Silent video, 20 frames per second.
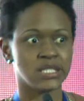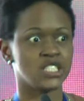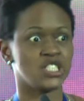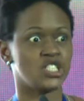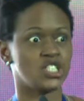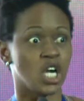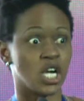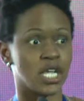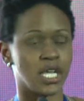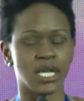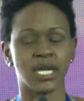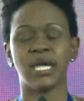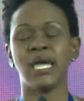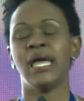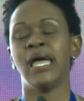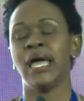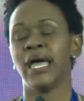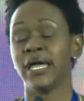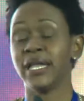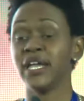Shocking.
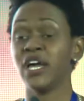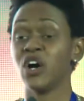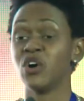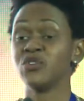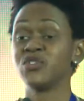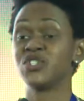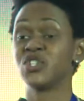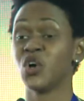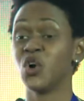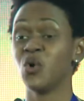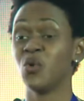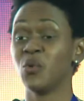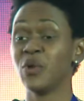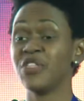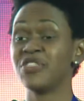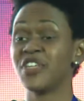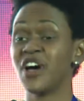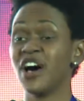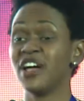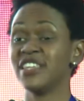Anyhow, so we
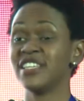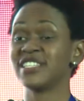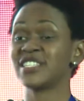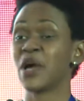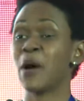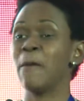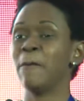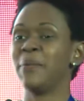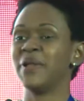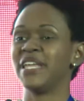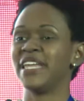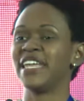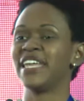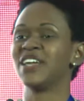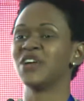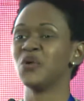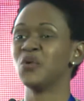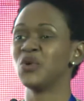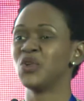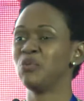thought this company
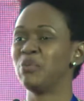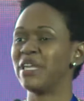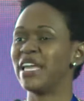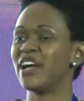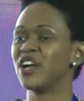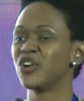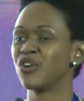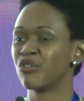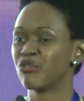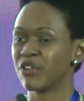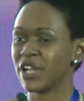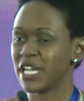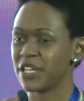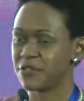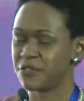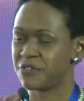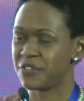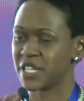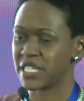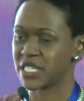would be a great
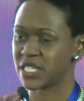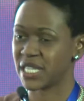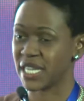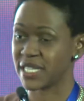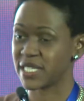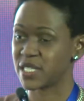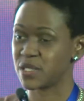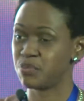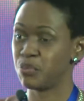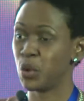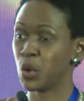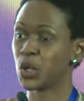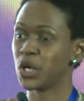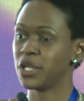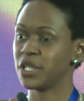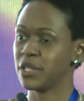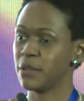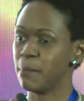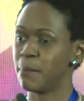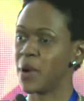fit to export
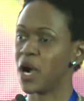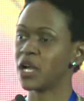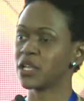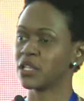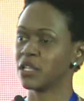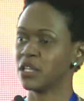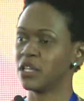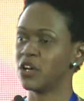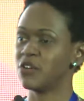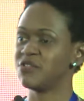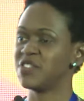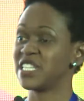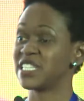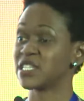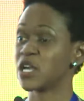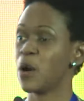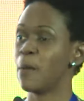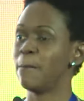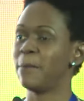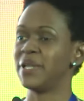the model of this
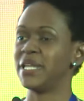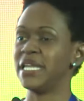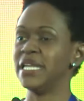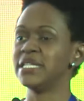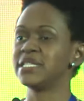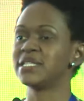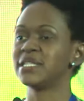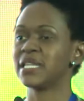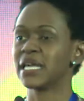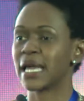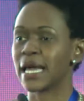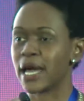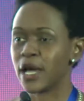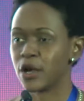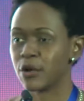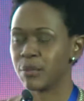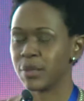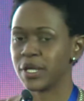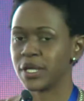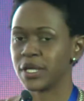company to the
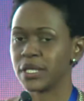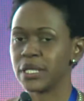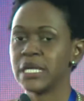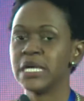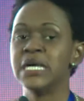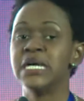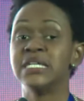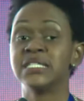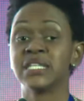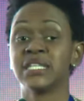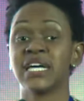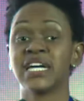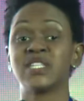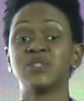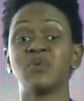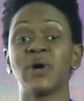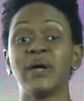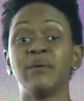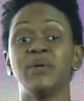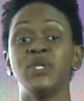Caribbean. So that's
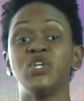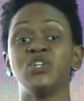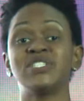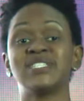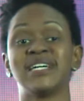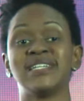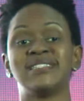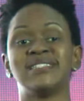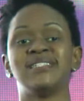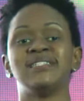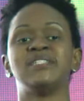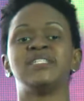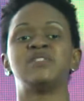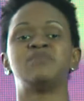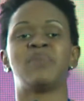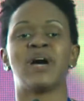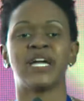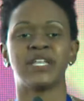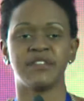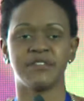why we looked at it,
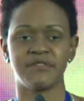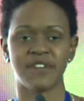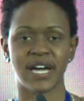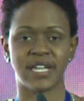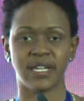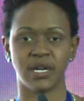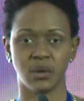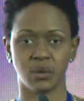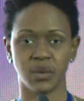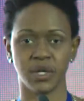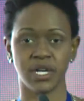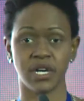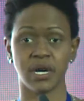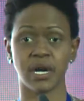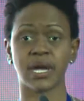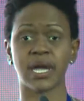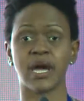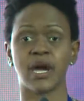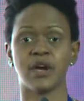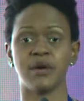despite the fact that we are a
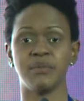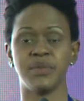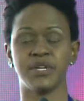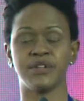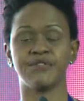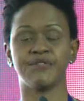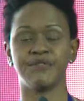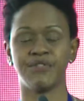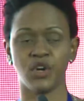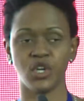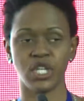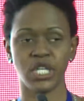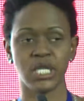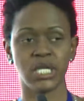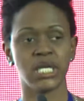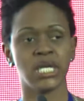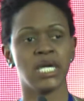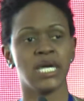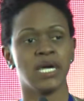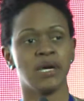Caribbean fund,
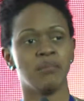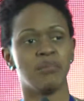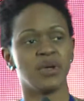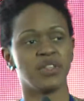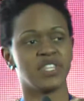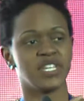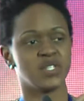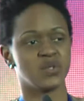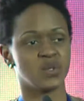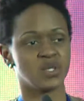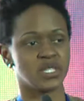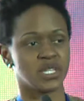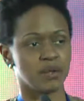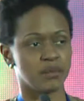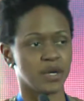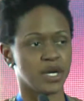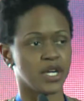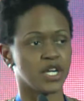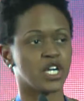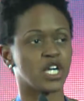but this was an
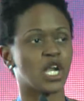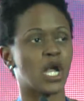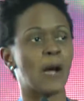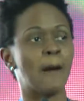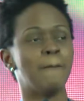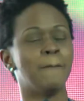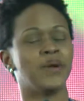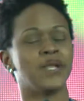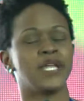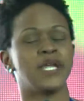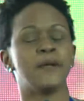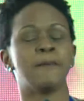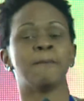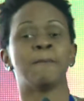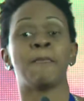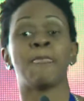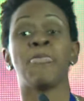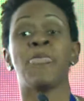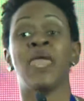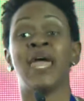American company.
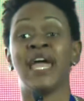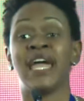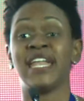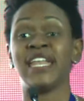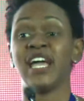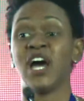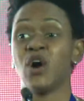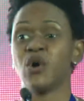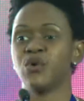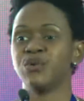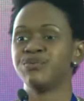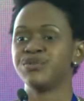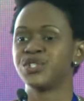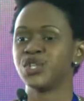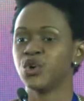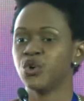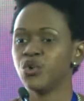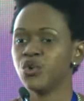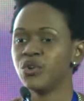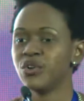Anyhow,
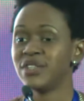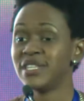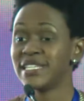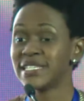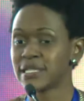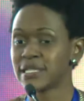so this